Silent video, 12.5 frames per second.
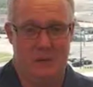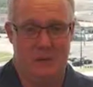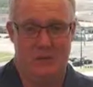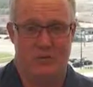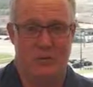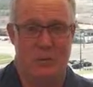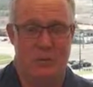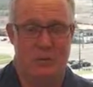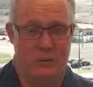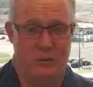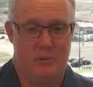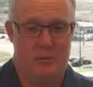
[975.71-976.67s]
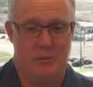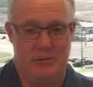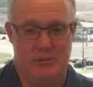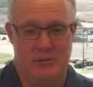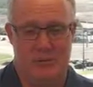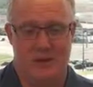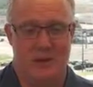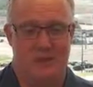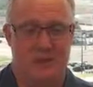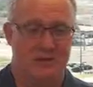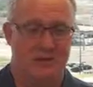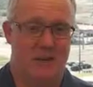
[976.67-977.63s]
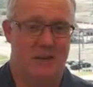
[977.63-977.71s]
but with 4 people and the
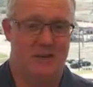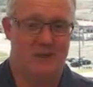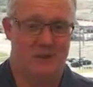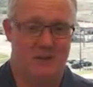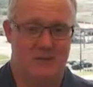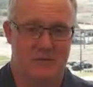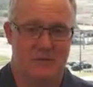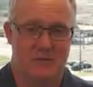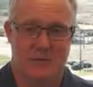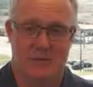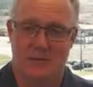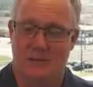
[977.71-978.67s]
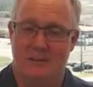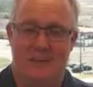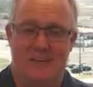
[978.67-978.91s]
connecting flight's $350,